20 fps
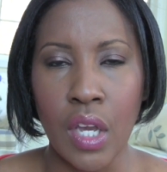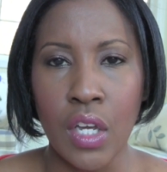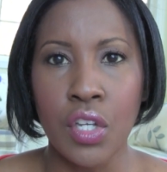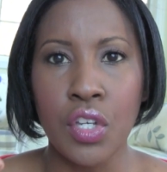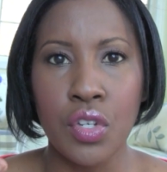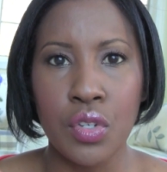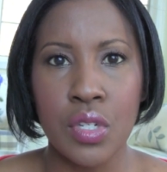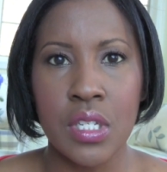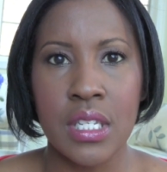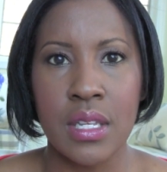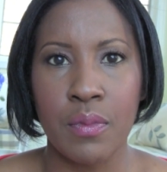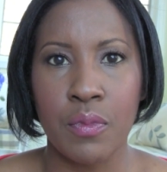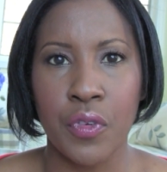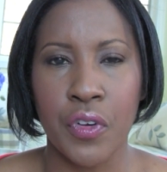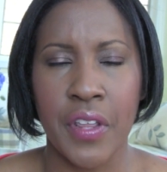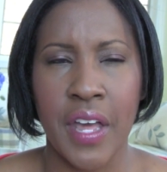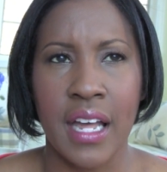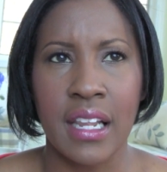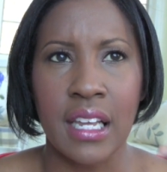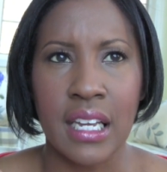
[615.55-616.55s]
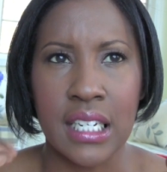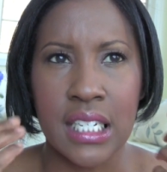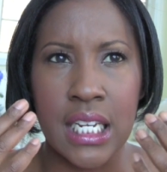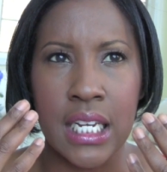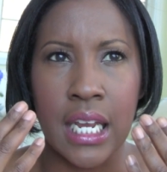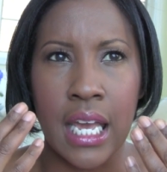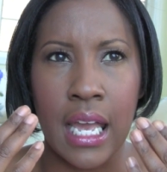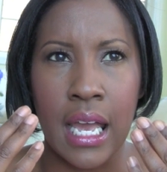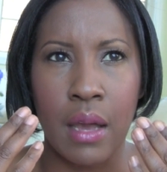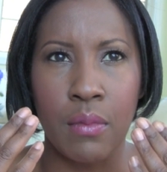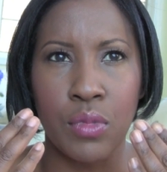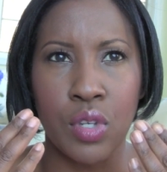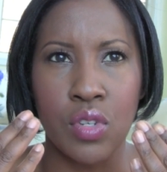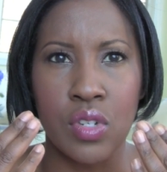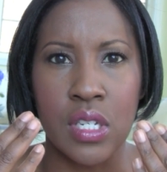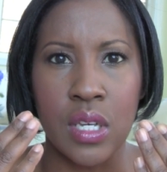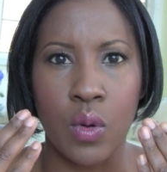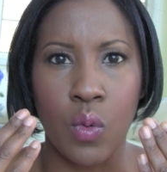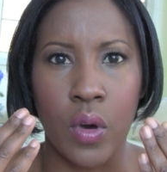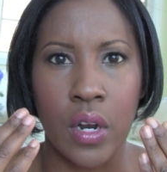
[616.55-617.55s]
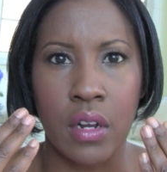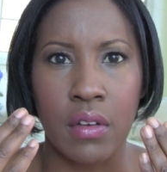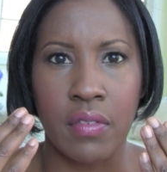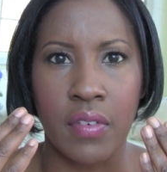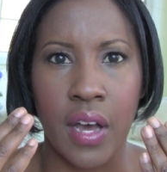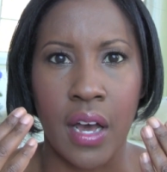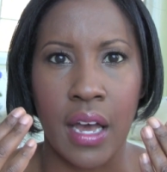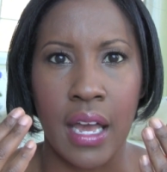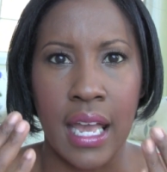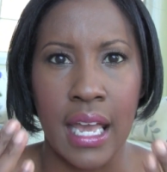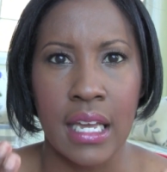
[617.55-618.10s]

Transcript: use them for that. Like today I'm using one of uh,